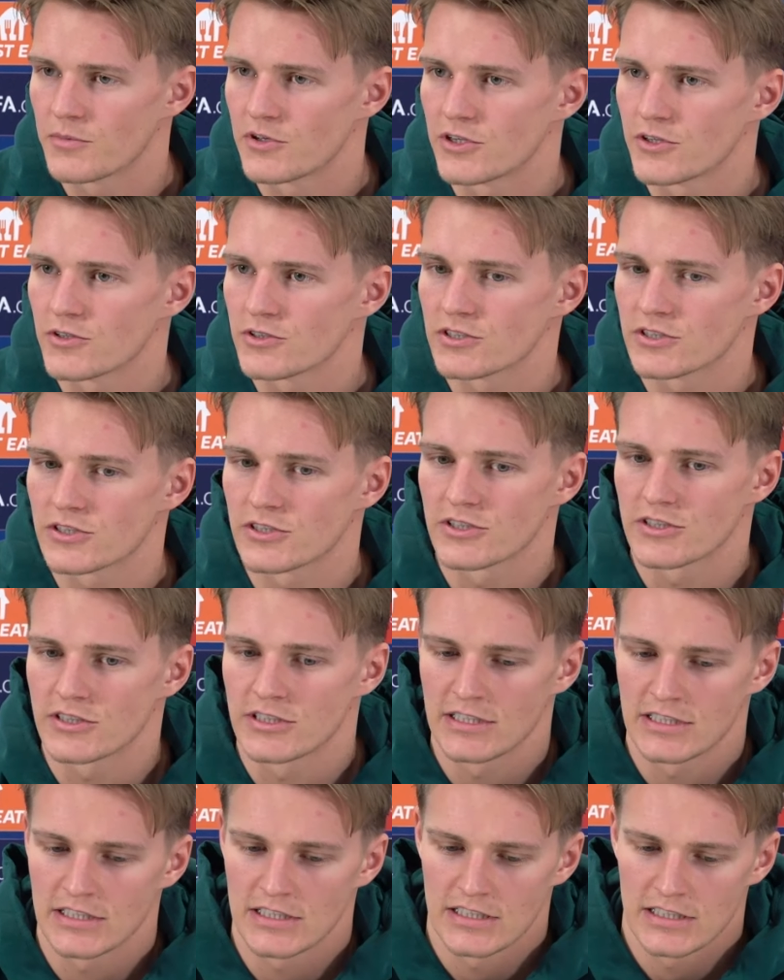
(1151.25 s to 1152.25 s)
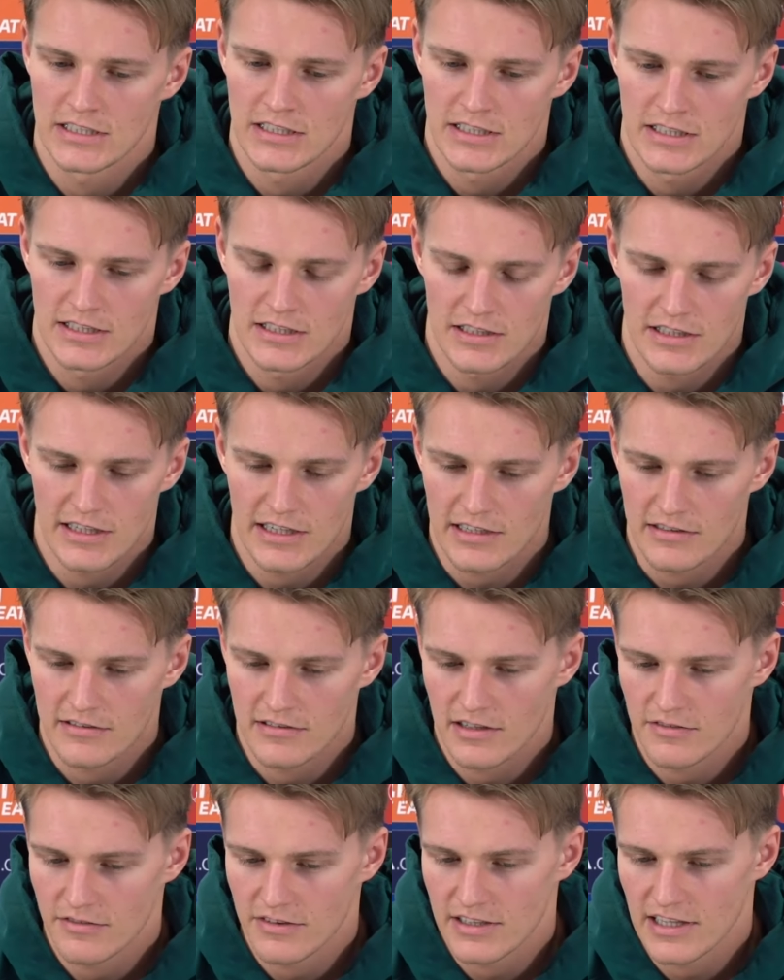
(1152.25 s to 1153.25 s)
You know so yeah
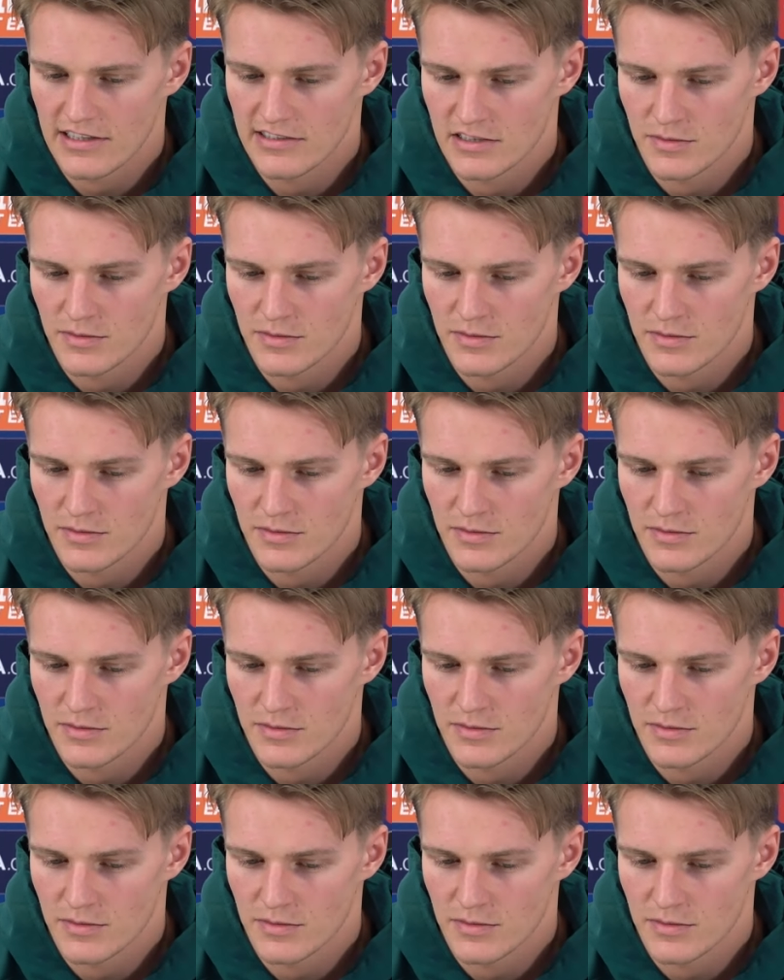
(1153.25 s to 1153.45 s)
I think that's